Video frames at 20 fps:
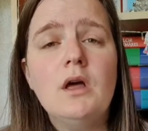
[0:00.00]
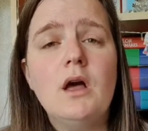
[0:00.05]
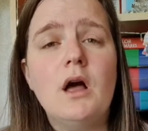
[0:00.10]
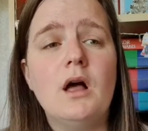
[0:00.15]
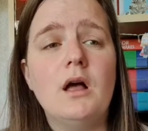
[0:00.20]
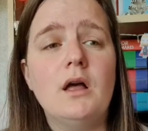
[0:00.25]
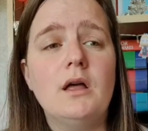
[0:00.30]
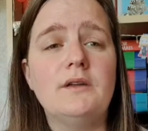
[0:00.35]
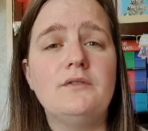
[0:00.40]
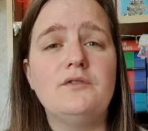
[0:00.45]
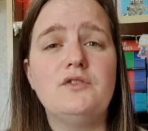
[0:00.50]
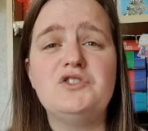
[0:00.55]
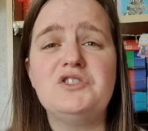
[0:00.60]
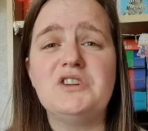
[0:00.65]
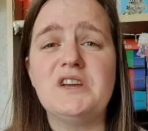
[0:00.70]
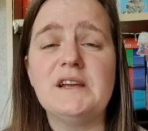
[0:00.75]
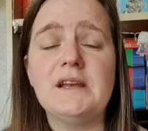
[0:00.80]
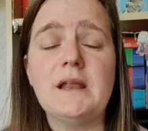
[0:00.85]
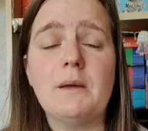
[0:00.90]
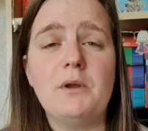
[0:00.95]
Uh, if you
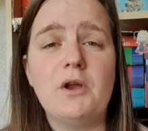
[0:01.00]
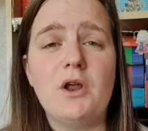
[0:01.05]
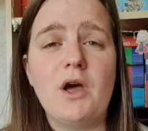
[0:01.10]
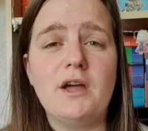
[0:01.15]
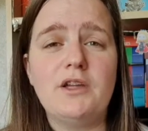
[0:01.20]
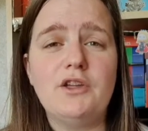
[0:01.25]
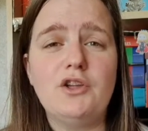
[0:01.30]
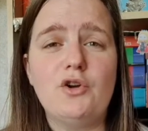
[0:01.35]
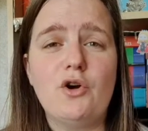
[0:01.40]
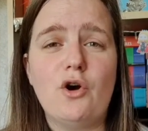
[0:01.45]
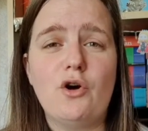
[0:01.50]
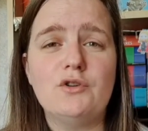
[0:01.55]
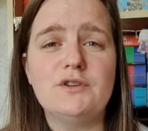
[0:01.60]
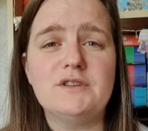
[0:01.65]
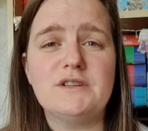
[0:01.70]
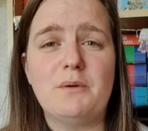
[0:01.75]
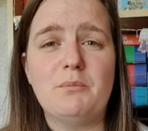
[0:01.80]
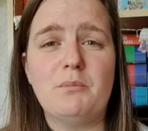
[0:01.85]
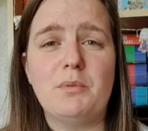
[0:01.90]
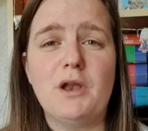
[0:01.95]
did, let me know how you got on
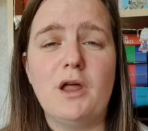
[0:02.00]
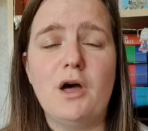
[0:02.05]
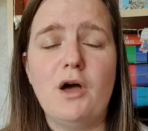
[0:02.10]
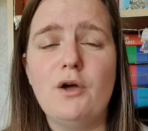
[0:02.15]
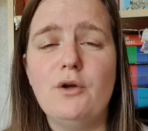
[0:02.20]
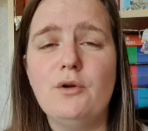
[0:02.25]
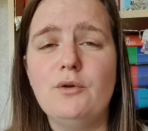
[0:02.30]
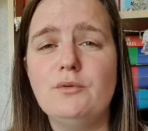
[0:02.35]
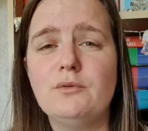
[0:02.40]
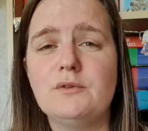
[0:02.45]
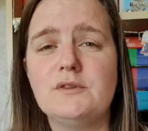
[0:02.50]
down below.